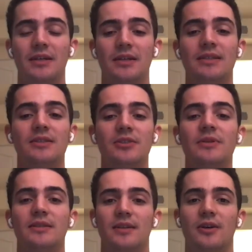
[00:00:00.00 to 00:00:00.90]
In
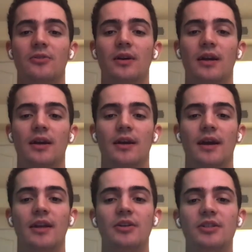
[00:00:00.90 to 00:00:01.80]
doing so,
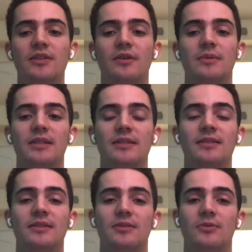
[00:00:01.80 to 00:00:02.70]
energy from a
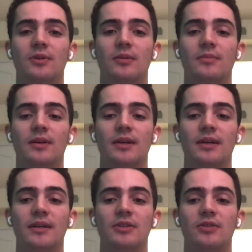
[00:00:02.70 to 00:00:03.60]
distant storm
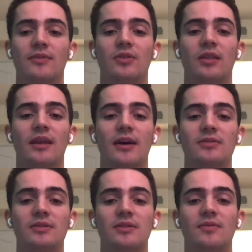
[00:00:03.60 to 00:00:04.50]
can travel
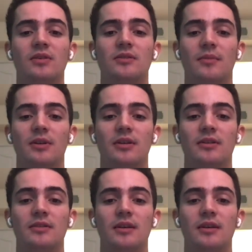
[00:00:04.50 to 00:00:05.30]
thousands of kilometers